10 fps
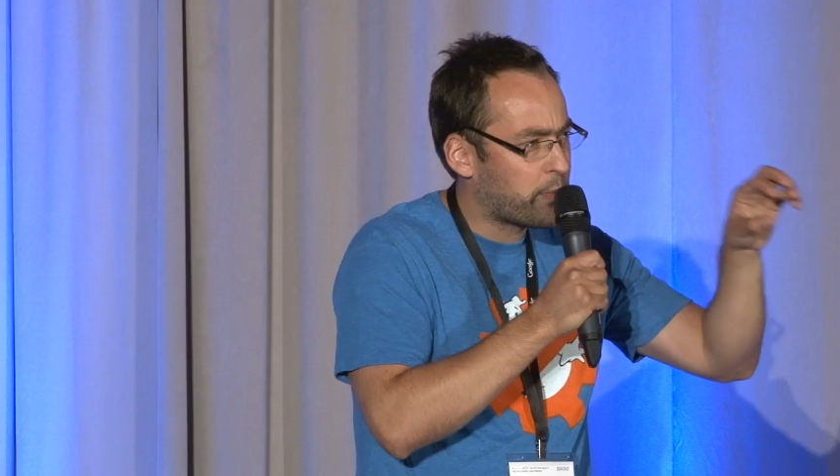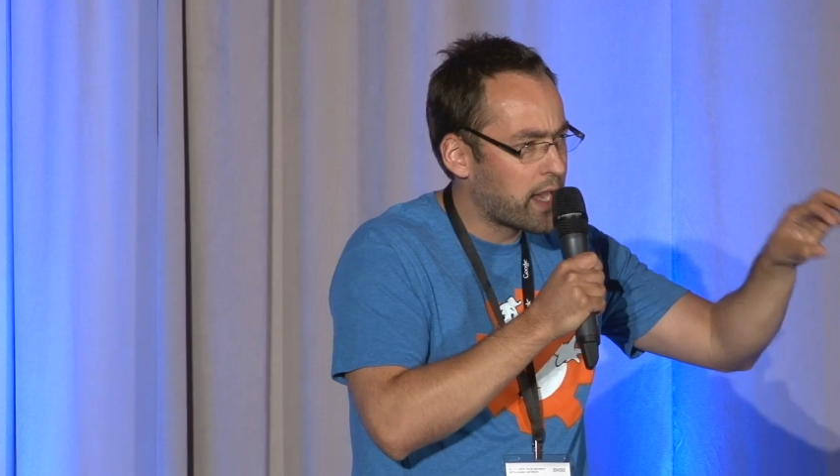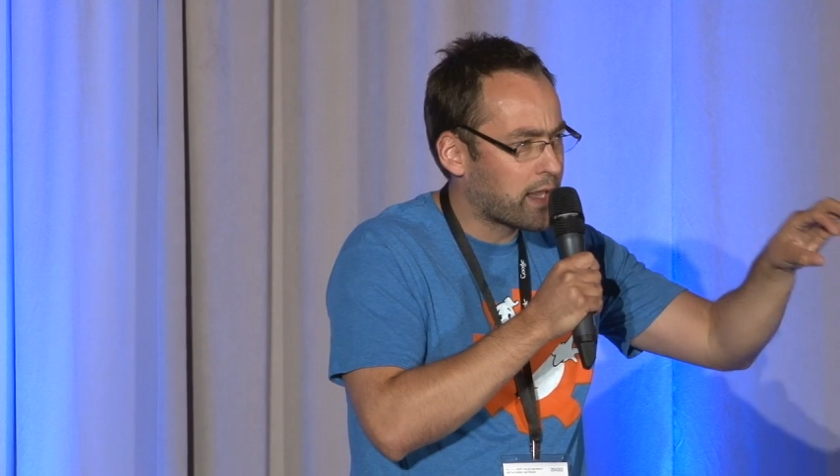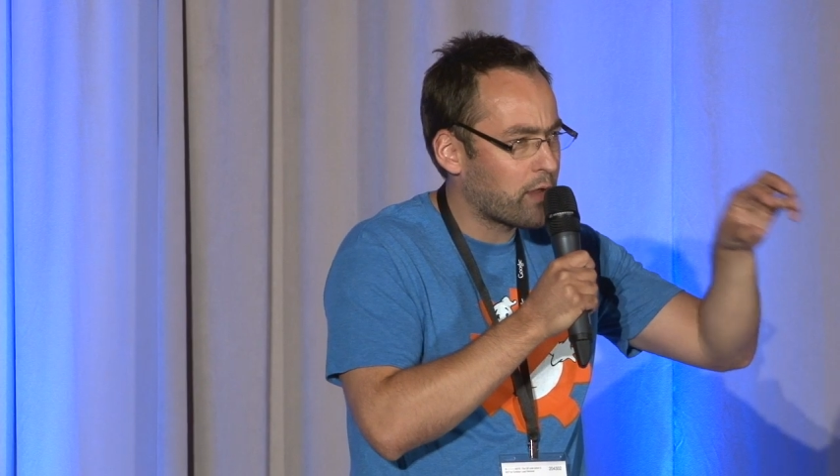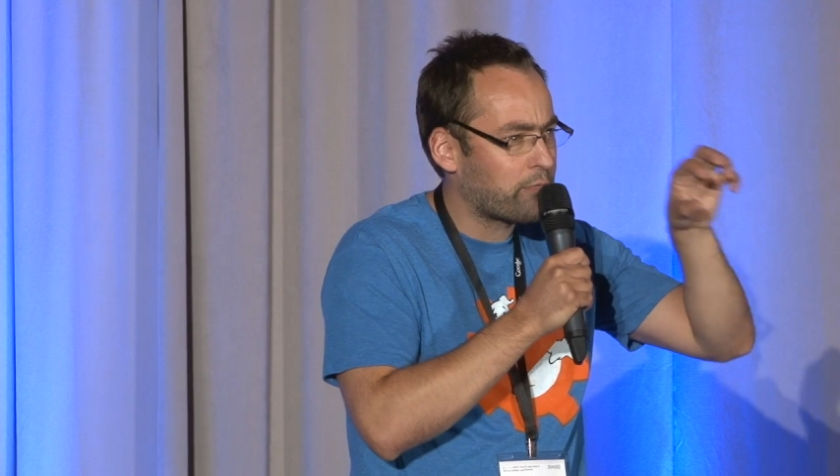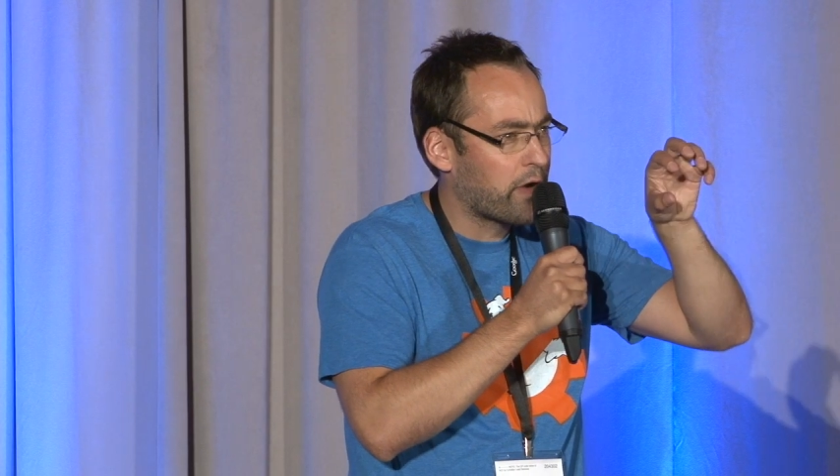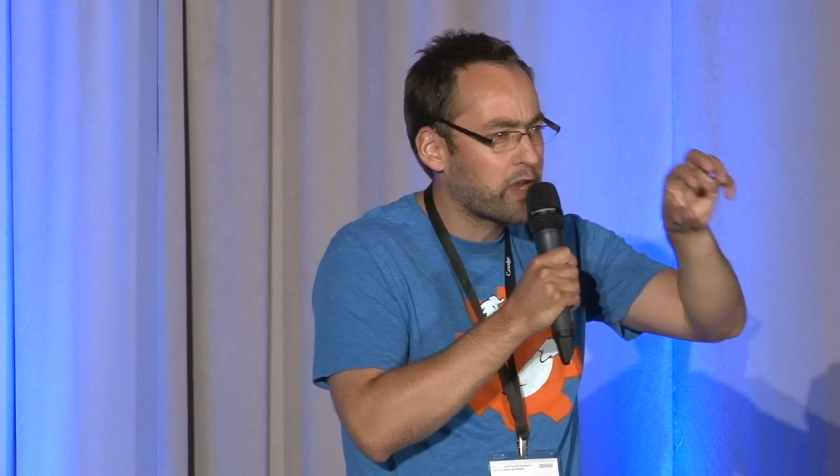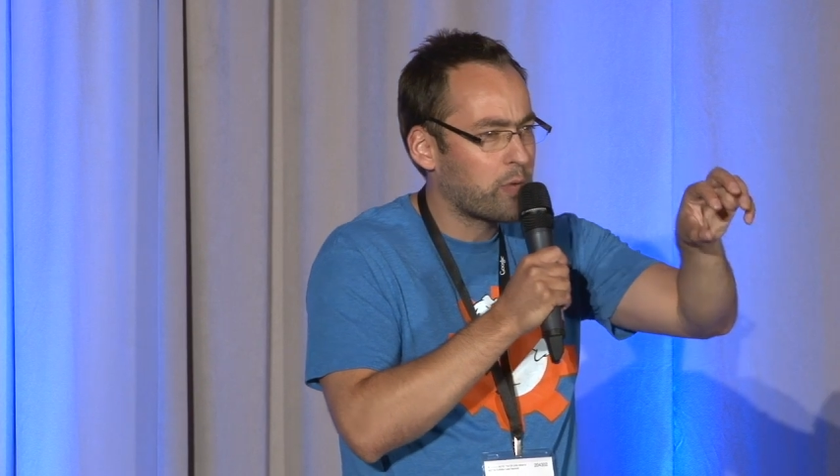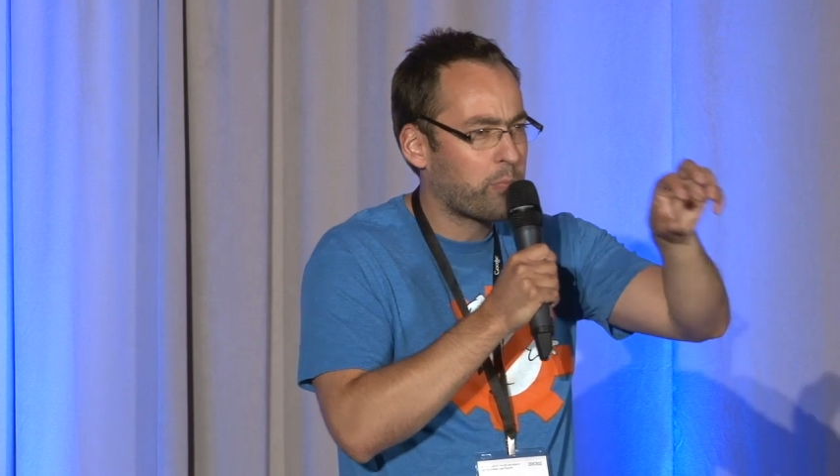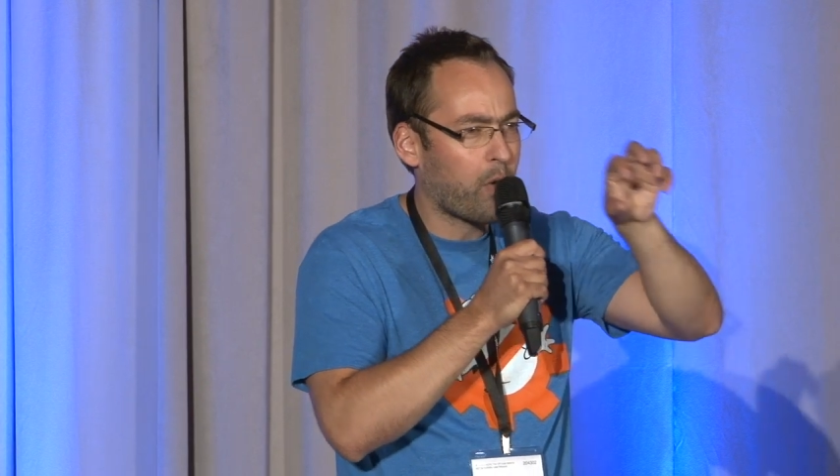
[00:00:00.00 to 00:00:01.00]
pick out
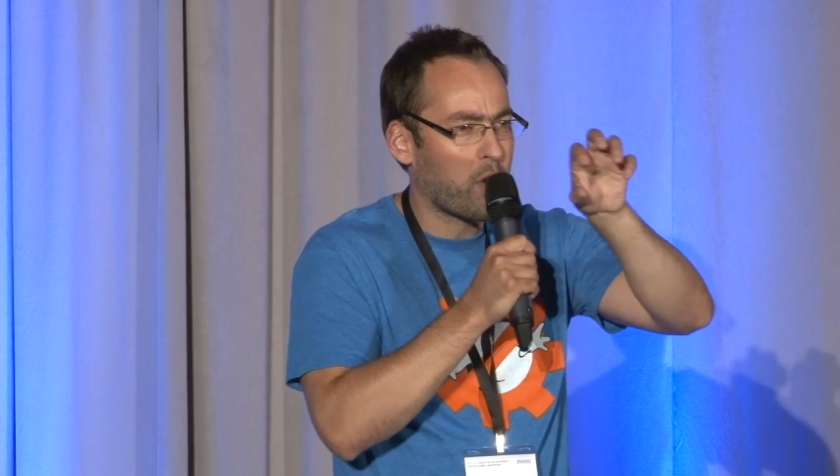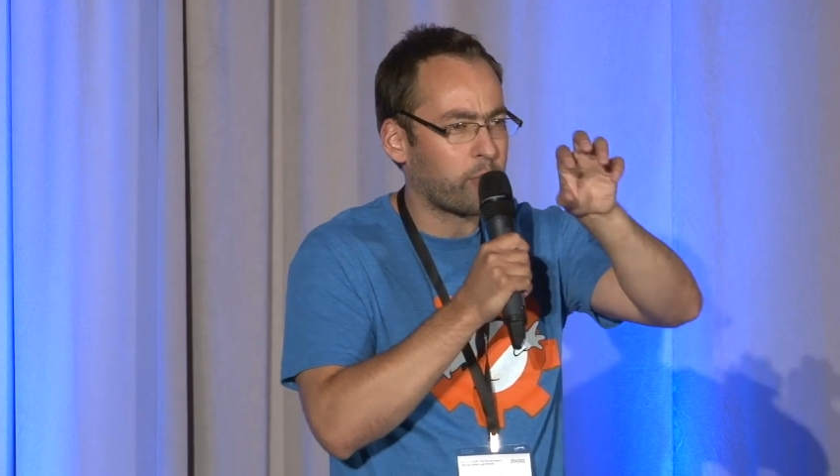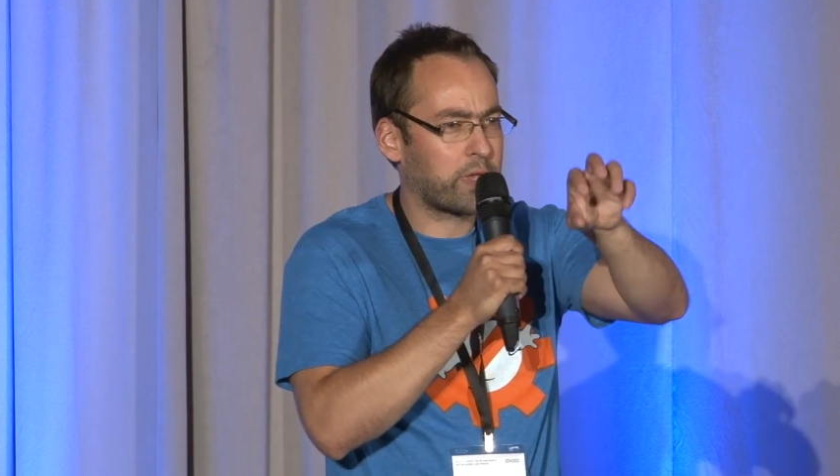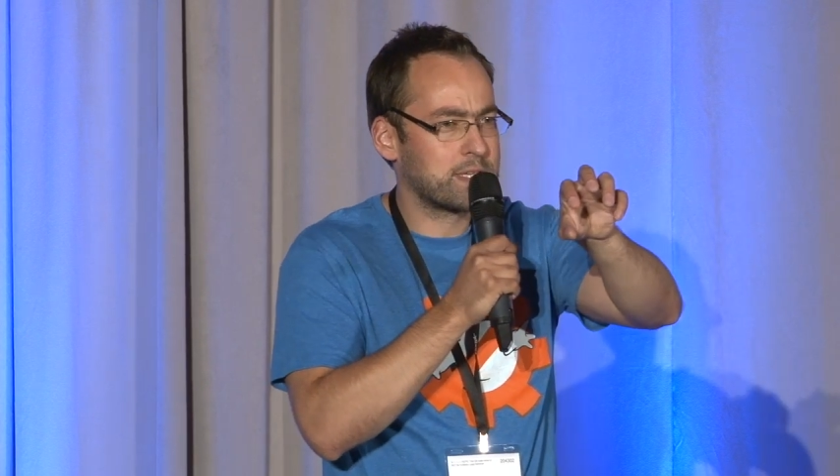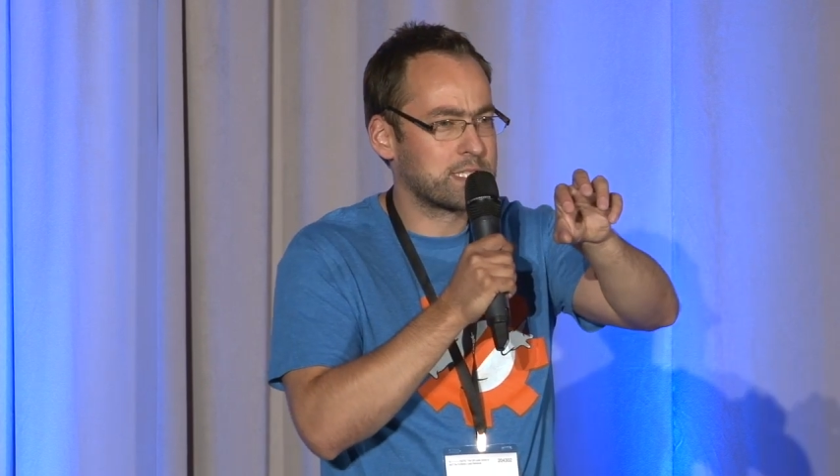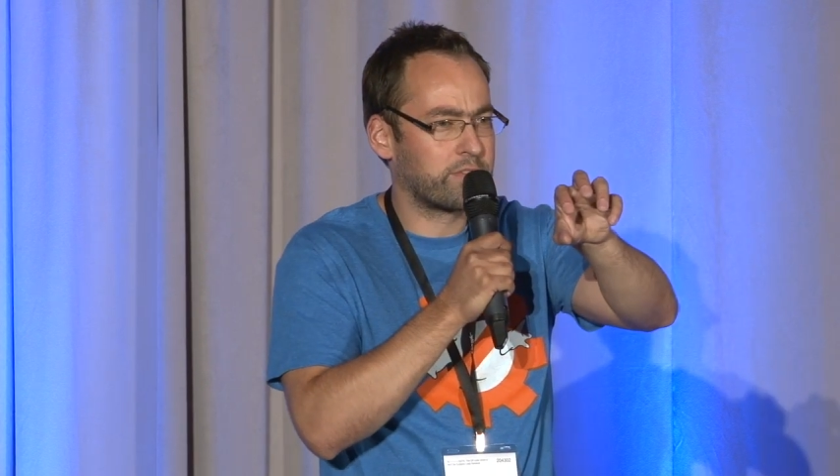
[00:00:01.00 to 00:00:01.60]
very important pieces